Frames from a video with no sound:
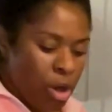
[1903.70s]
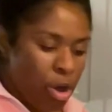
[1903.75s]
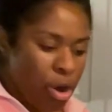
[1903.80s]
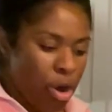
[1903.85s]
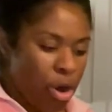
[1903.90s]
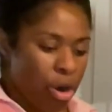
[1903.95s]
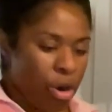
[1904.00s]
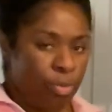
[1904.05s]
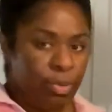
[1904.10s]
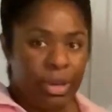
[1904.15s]

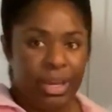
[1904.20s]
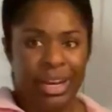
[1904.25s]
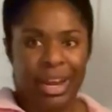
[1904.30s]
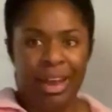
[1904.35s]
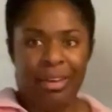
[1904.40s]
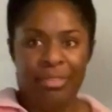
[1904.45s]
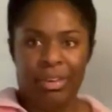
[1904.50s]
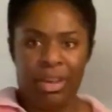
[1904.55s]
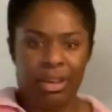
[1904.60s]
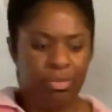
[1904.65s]
Or we can
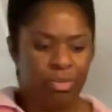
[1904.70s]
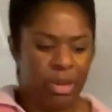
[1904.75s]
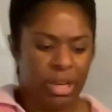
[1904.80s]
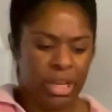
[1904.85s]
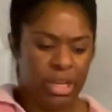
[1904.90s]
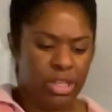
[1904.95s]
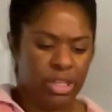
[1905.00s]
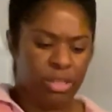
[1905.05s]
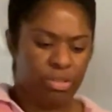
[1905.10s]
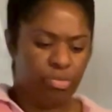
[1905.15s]
have it, we
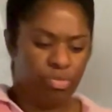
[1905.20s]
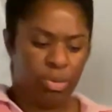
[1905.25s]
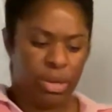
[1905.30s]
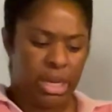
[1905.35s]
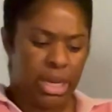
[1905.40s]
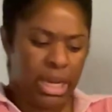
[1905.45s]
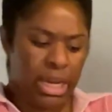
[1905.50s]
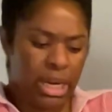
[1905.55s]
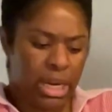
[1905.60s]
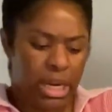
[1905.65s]
could just
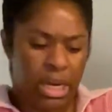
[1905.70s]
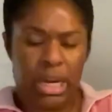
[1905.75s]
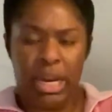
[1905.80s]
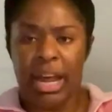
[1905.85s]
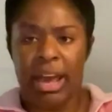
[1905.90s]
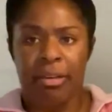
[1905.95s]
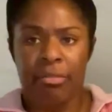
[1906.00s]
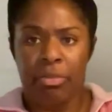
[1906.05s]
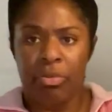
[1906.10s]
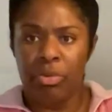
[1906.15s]
reheat it and
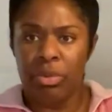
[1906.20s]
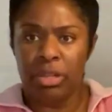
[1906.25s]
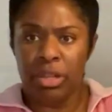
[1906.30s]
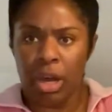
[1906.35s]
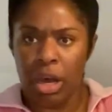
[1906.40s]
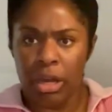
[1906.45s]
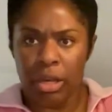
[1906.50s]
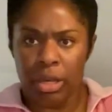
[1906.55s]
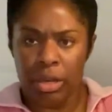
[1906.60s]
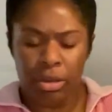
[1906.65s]
have it with
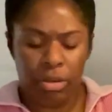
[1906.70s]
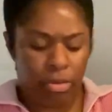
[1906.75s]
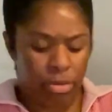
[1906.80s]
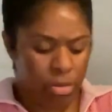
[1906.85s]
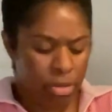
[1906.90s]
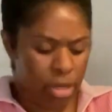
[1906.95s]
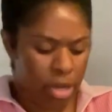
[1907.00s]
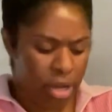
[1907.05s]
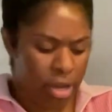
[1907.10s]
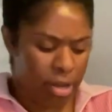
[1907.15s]

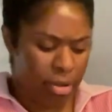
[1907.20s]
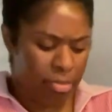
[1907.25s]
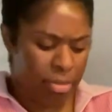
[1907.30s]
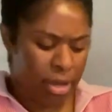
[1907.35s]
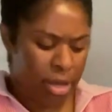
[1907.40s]
tacos.